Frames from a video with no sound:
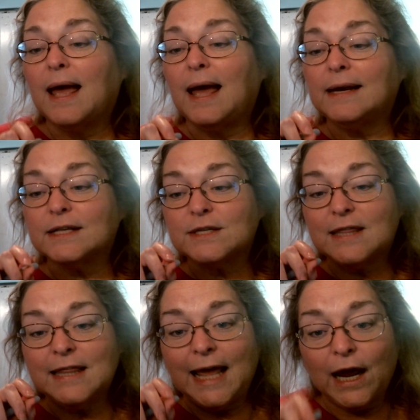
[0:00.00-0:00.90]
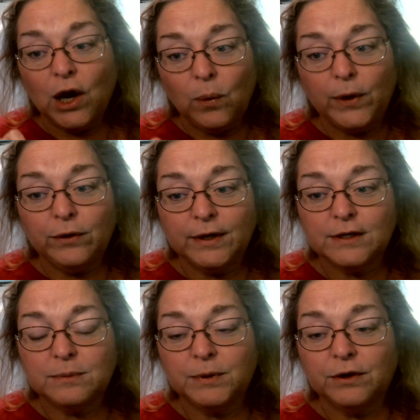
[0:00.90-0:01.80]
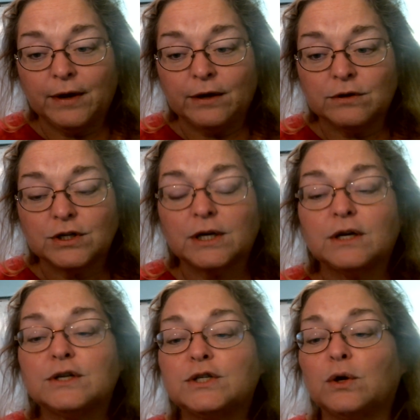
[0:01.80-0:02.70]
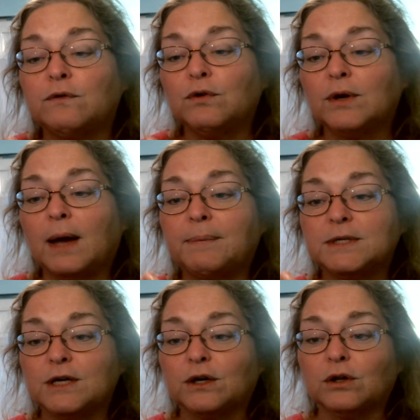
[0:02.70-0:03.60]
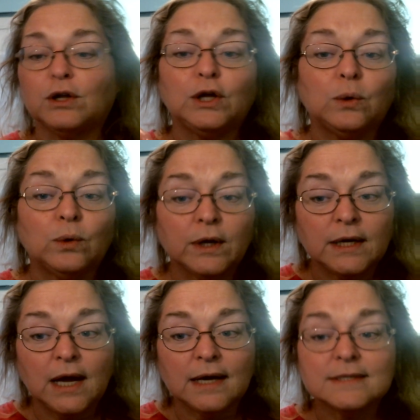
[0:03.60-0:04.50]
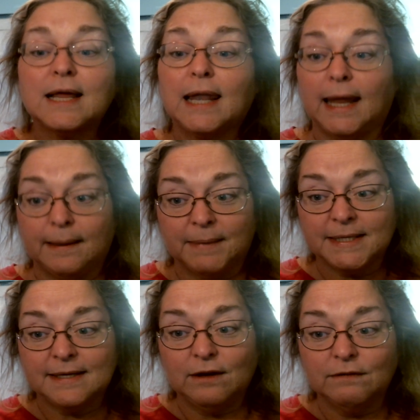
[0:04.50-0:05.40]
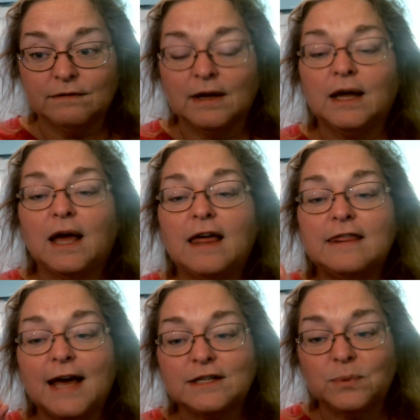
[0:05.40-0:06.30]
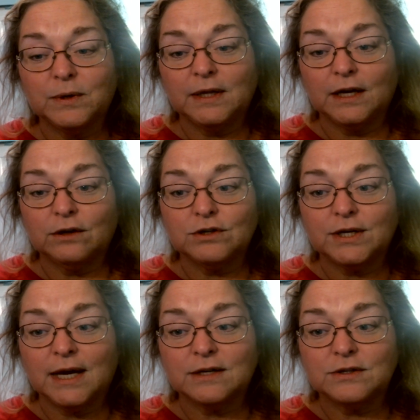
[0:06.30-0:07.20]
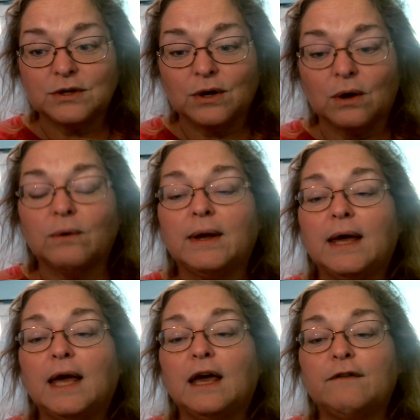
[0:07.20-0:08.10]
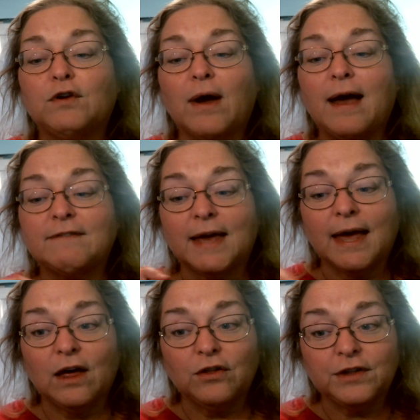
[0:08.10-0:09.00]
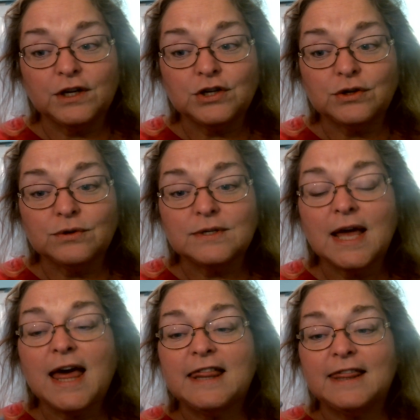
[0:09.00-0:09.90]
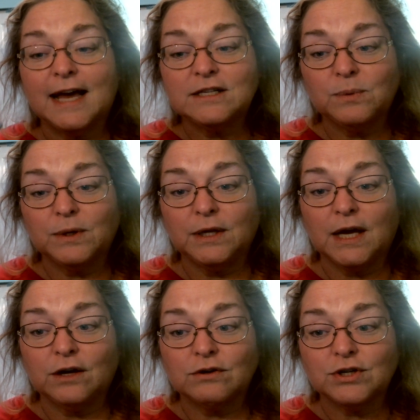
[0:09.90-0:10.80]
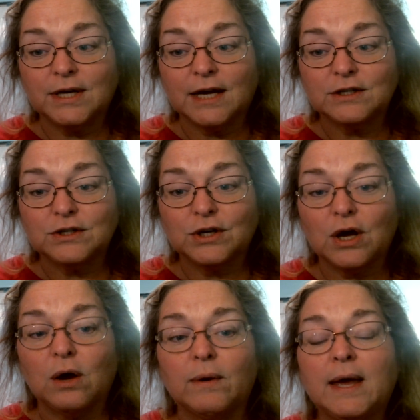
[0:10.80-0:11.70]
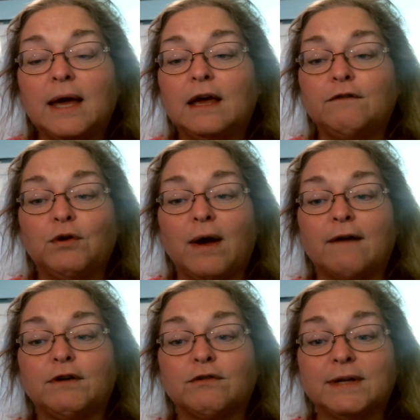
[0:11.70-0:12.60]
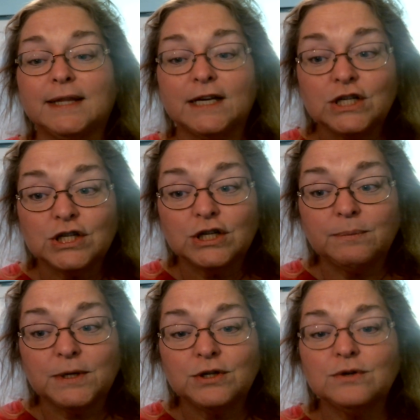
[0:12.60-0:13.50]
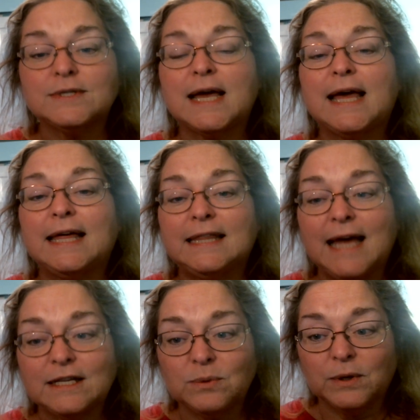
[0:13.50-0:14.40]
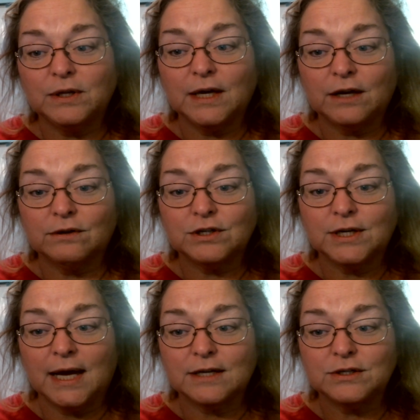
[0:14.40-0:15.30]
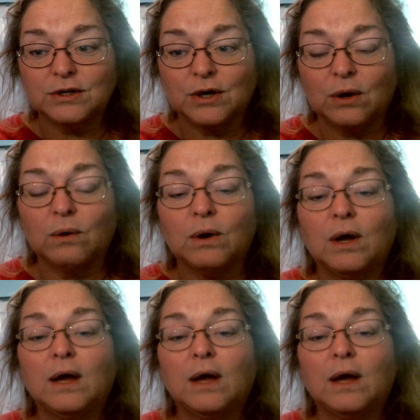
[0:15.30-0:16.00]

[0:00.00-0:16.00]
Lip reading: And it's there where you need to put your energy. So if you're not particularly organized, like myself, that's where the energy has to go. If you're having health issues, that's where the energy has to go. If you're having relationship issues, that's where the energy has to go.